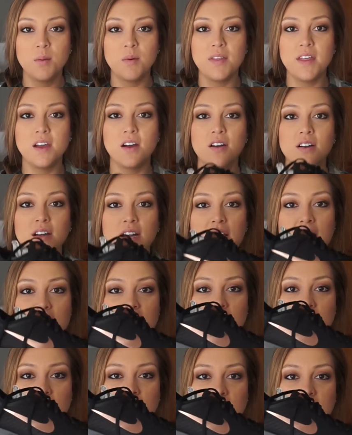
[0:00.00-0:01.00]
They are
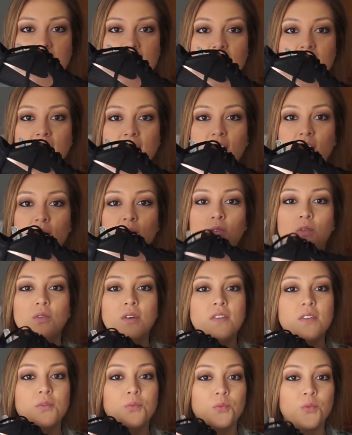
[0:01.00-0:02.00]
Nikes, and they are
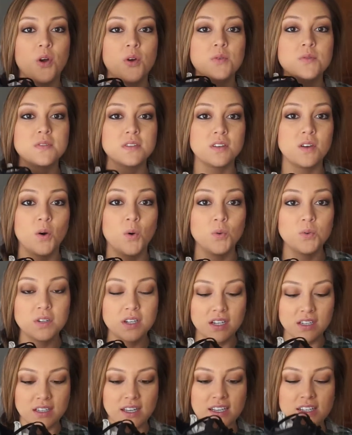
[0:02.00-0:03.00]
in the rose gold
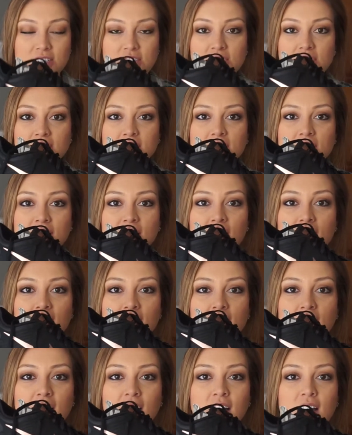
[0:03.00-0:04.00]
collection.
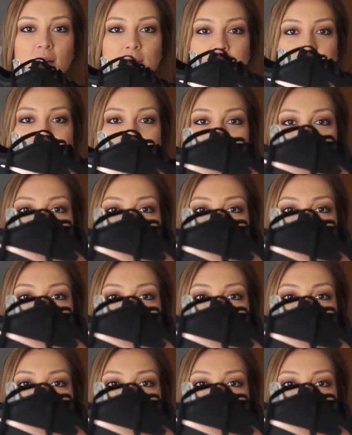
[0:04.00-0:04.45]
I mean,